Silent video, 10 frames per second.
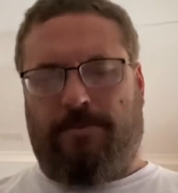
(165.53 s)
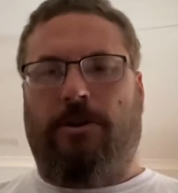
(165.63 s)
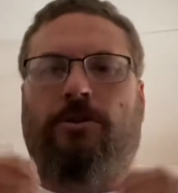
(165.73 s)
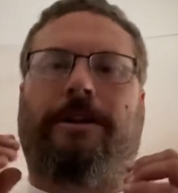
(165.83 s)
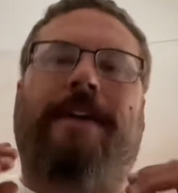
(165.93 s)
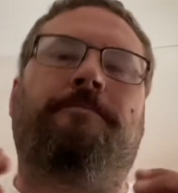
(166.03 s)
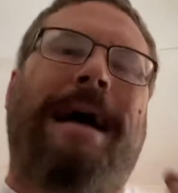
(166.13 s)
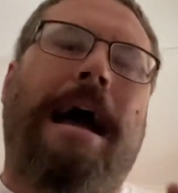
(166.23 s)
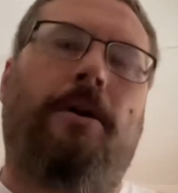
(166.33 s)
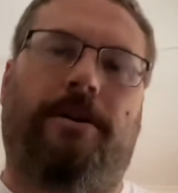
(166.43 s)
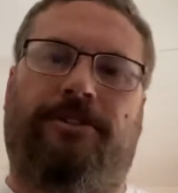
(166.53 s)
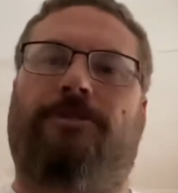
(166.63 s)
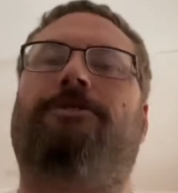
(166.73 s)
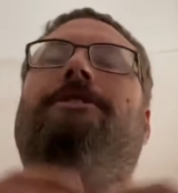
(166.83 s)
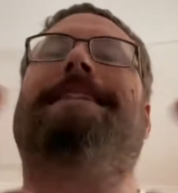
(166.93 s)
or to have power
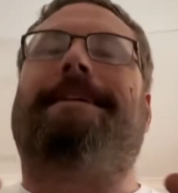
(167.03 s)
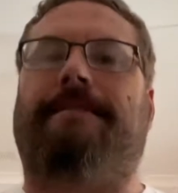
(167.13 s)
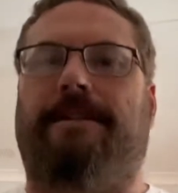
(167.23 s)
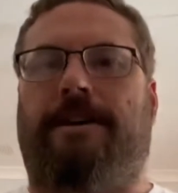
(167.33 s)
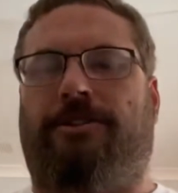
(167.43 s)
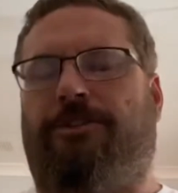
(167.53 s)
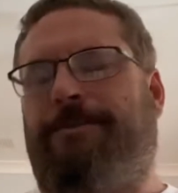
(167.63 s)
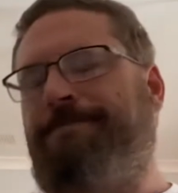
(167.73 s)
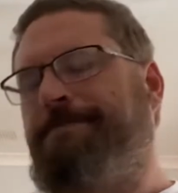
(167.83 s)
to lead the nation.